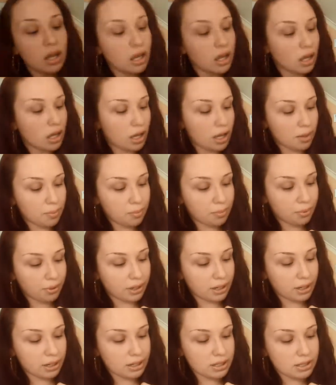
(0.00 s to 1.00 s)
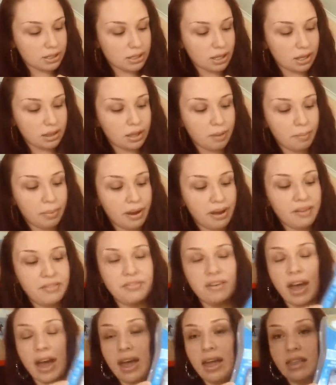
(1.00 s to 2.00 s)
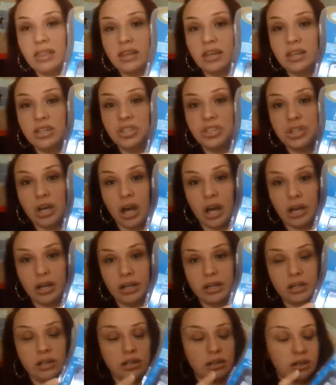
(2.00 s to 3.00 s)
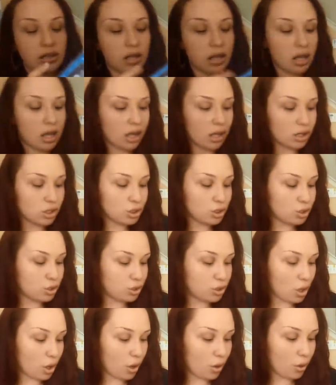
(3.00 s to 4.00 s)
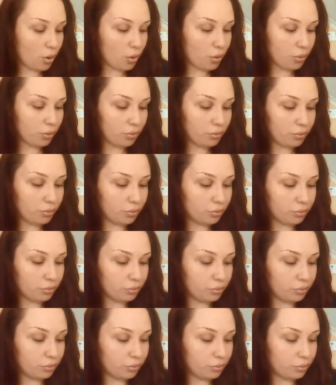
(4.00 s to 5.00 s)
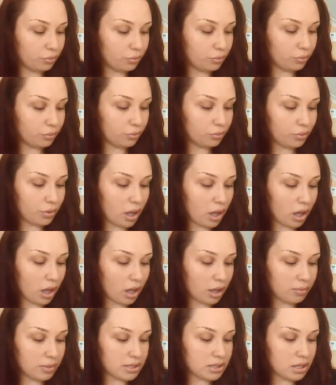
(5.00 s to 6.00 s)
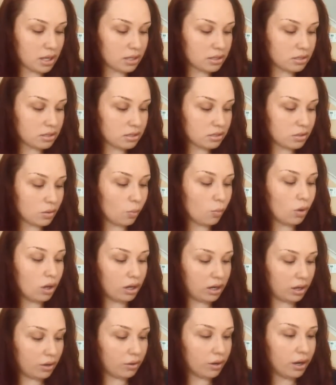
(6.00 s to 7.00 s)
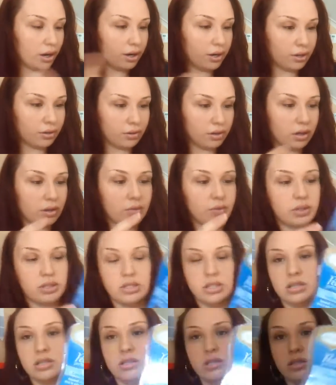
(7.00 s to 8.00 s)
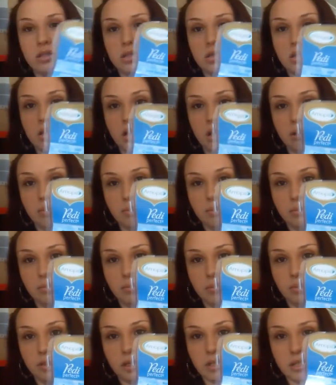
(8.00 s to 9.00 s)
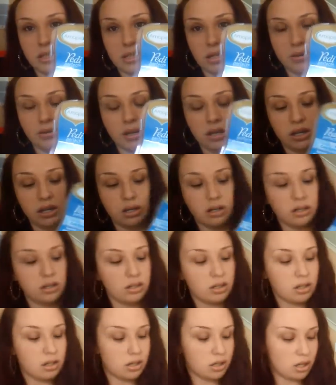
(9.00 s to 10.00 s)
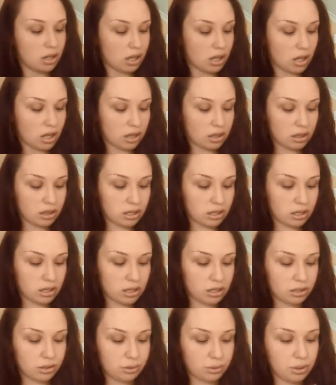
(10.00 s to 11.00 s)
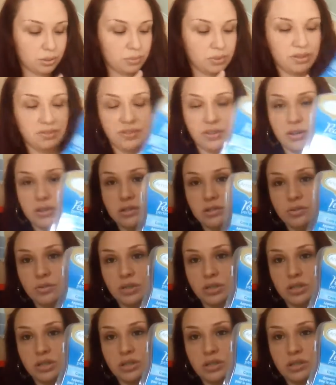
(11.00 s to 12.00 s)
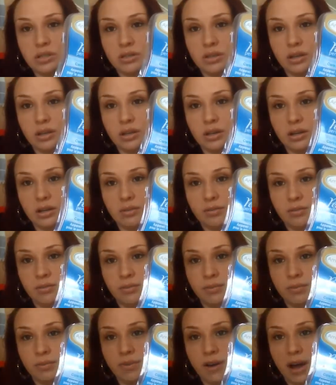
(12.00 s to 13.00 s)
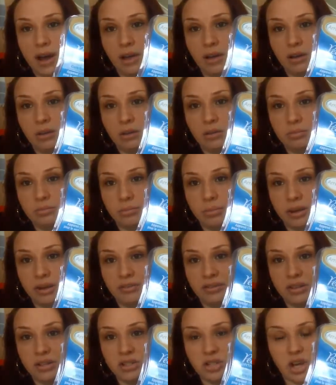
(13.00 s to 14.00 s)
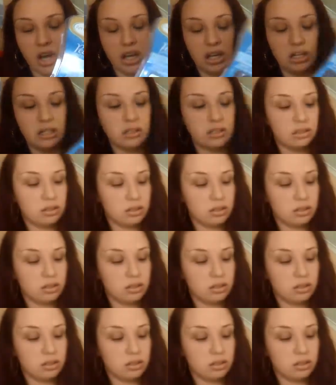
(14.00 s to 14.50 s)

It brings the buff and the shine. So um, it says one nail care unit, which is this um, this thing right here the three refills, which is the File Buff and Shine,